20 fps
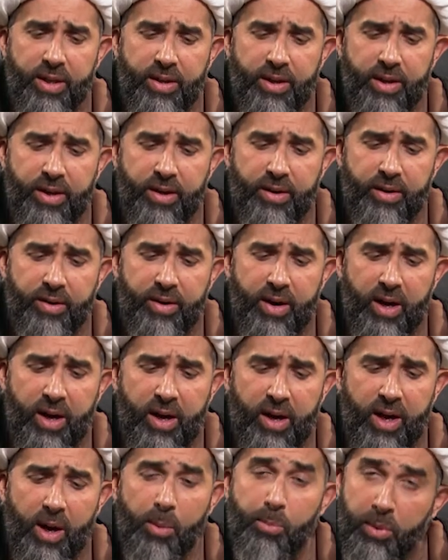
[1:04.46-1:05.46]
their
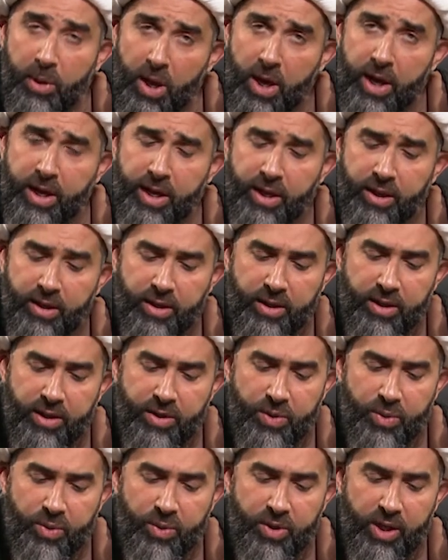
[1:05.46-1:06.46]
applying
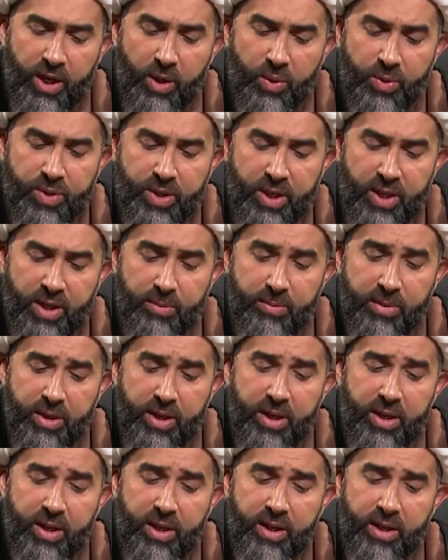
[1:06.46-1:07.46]
into the Hawzah
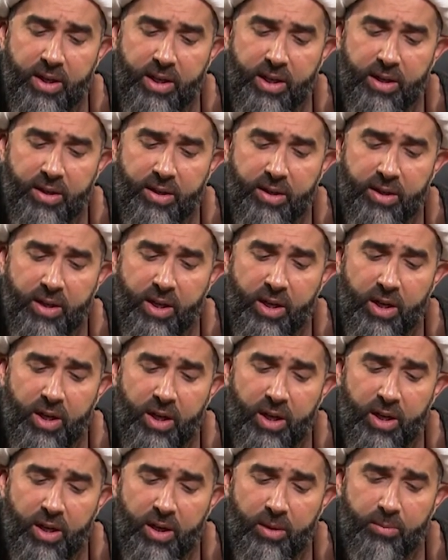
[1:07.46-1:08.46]
Ilmiya, in
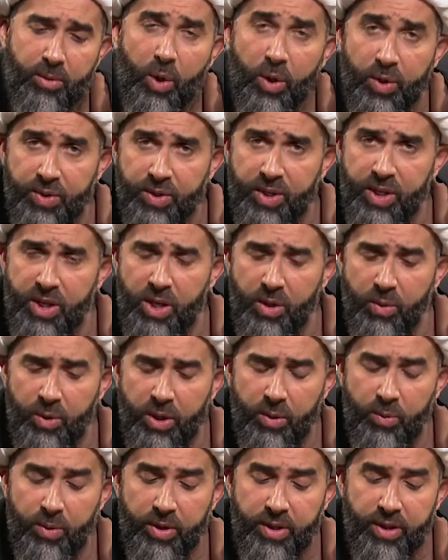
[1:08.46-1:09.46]

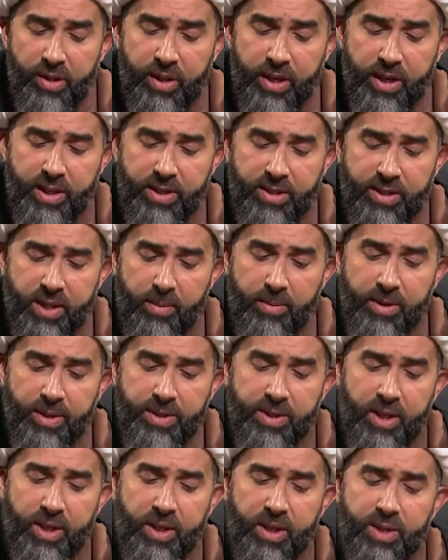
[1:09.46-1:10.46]
continuing with their Islamic
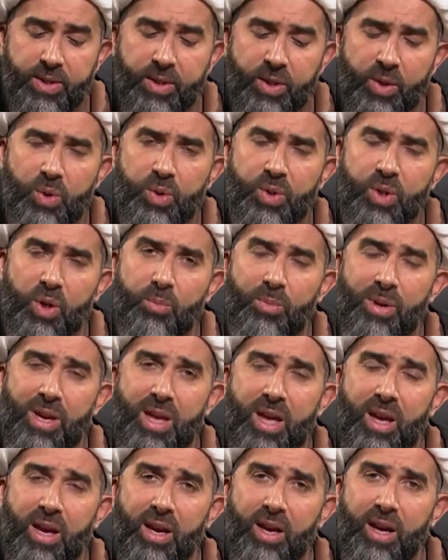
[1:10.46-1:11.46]
studies, and also
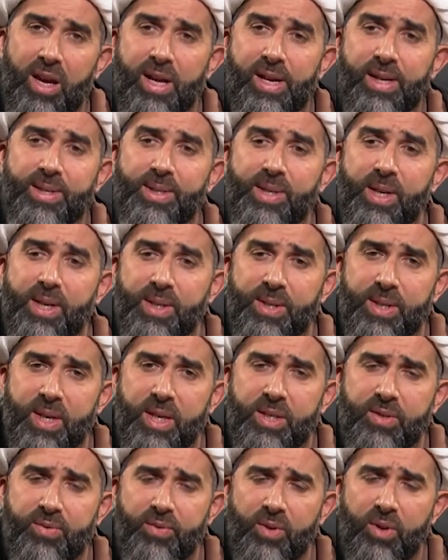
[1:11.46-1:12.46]
being
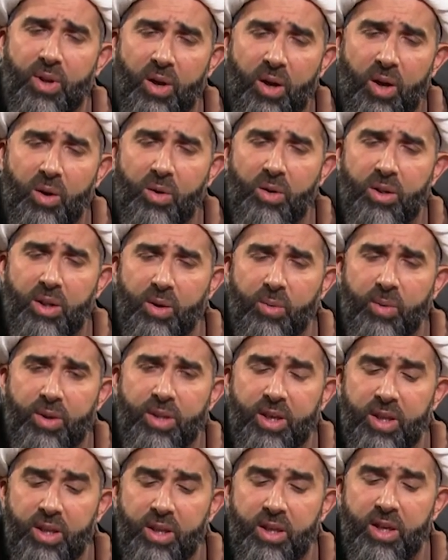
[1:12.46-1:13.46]
successful not only
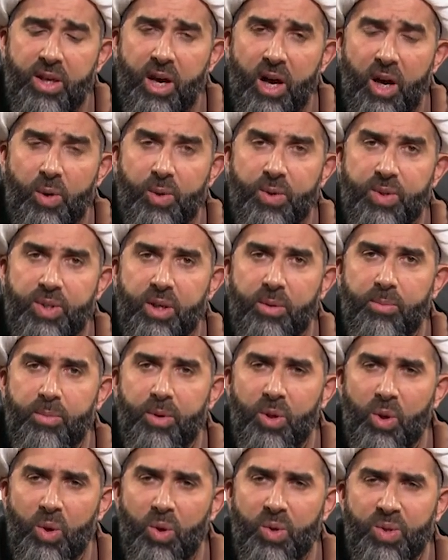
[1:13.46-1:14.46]
within the Hawzah
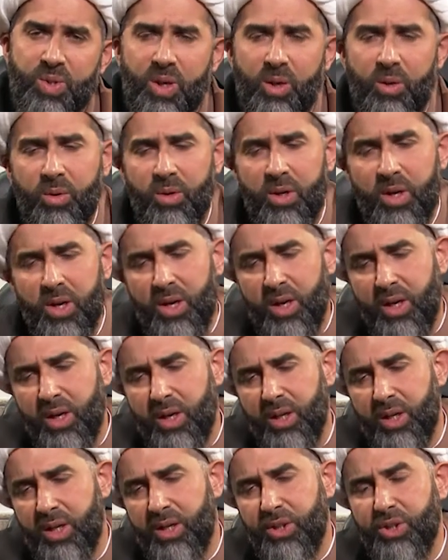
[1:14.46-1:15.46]
but also
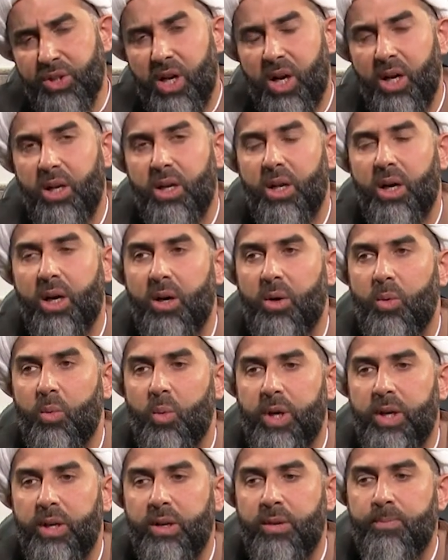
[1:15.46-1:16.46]
inshallah
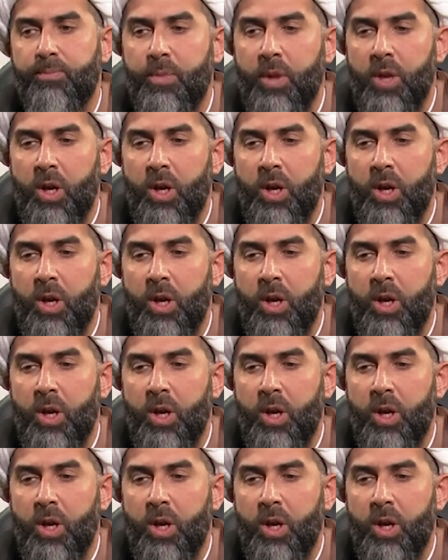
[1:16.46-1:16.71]
when